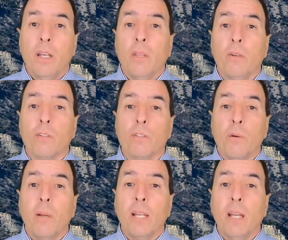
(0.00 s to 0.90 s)
There are so
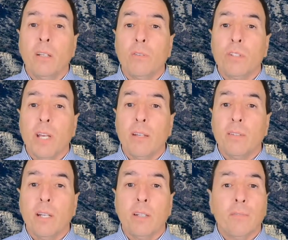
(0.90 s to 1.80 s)
many landlords out
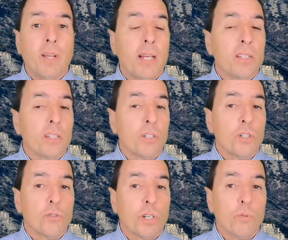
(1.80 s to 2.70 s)
there. They've got such
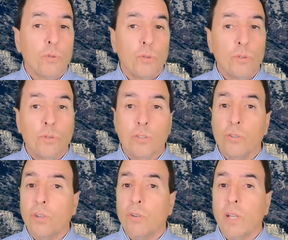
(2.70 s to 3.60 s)
strict rules. You
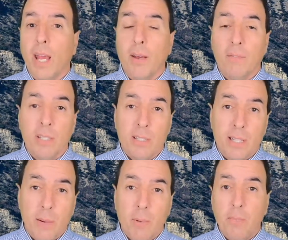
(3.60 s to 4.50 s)
can only have this
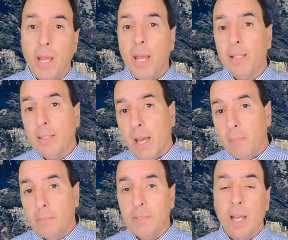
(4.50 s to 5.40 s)
type of pet,
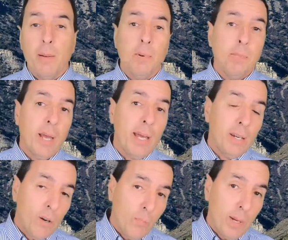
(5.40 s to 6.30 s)
that type of pet,
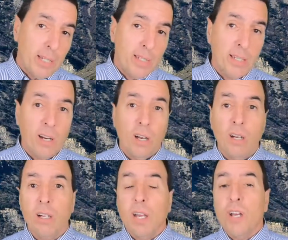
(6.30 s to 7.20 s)
no pets at
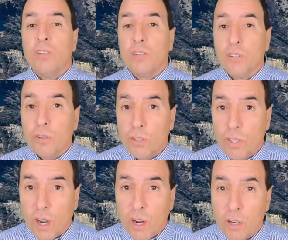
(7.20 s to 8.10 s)
all. Certain
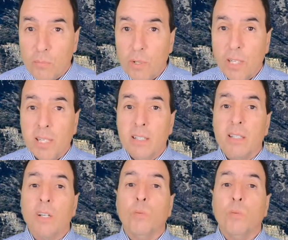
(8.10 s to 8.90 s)
dog breeds.